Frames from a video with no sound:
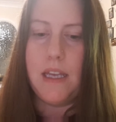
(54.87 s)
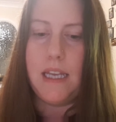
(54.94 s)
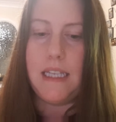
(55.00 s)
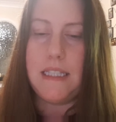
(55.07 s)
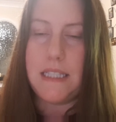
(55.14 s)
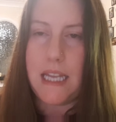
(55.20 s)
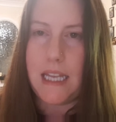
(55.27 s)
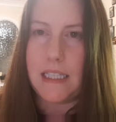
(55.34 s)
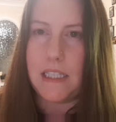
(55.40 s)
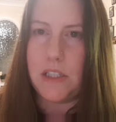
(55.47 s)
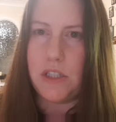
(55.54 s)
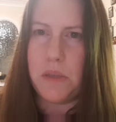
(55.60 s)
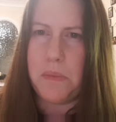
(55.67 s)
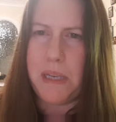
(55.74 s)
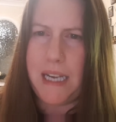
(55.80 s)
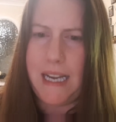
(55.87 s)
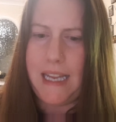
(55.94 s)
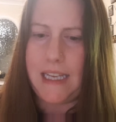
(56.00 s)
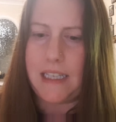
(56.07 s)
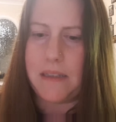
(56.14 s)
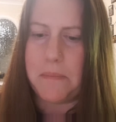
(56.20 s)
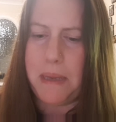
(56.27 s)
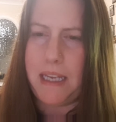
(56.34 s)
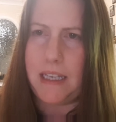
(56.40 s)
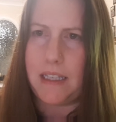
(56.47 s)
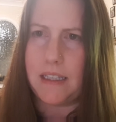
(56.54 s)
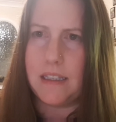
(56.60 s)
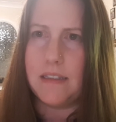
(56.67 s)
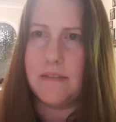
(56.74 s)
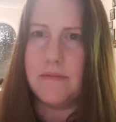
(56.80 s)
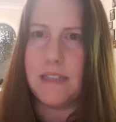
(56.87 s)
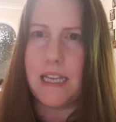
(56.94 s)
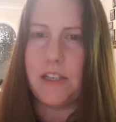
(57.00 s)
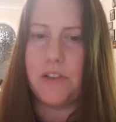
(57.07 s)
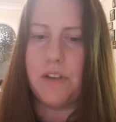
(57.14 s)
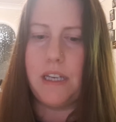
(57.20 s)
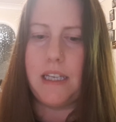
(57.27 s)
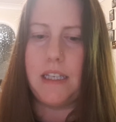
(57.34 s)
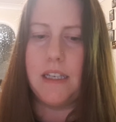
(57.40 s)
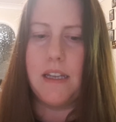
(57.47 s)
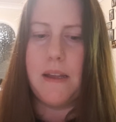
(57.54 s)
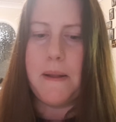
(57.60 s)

Instead, it should be lean, mean, and green.